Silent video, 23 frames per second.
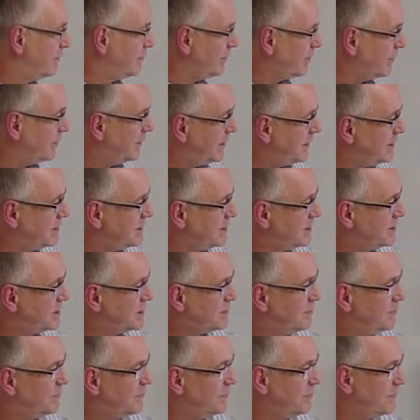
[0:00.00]
we've got a nicely
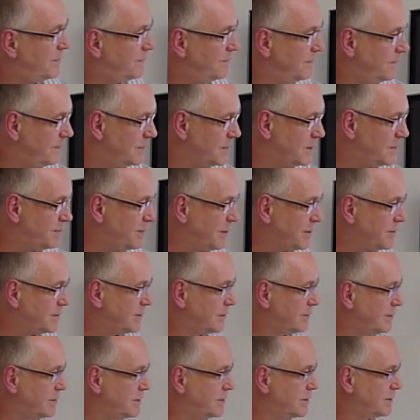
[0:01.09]
smooth response
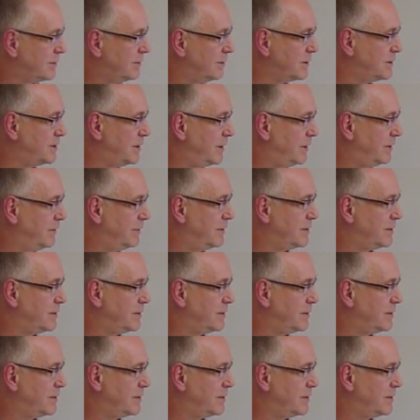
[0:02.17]
across the crossover.